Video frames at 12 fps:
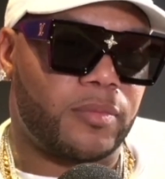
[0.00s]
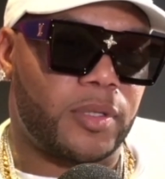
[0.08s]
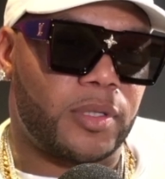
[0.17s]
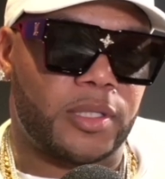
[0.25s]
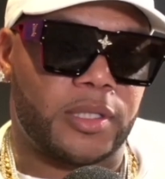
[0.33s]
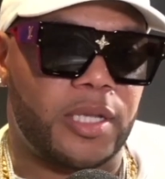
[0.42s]

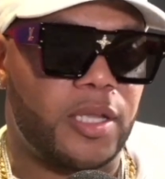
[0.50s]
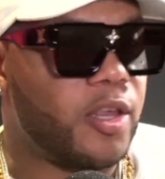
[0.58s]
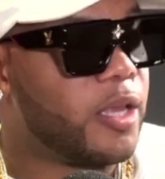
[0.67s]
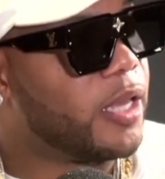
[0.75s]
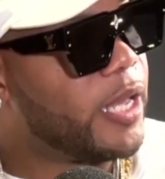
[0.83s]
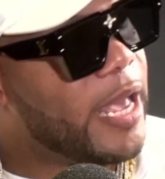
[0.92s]

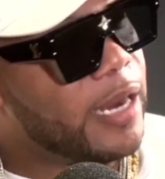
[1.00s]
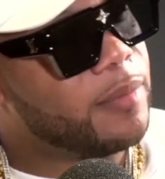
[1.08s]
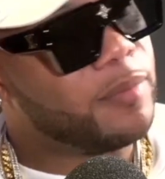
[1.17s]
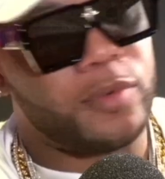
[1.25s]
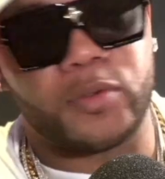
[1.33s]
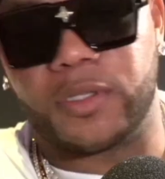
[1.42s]
DJ Khaled,
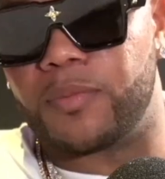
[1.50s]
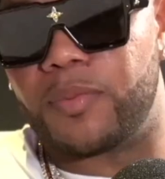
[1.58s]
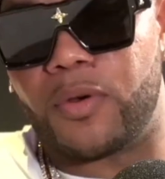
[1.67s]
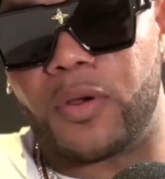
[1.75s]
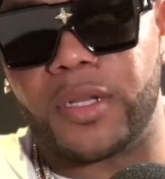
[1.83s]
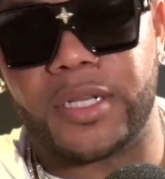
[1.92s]
most
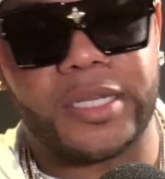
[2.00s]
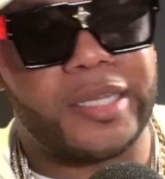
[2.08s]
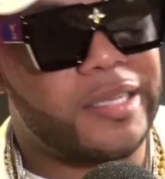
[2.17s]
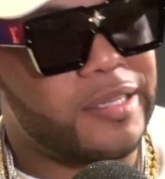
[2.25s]
importantly, as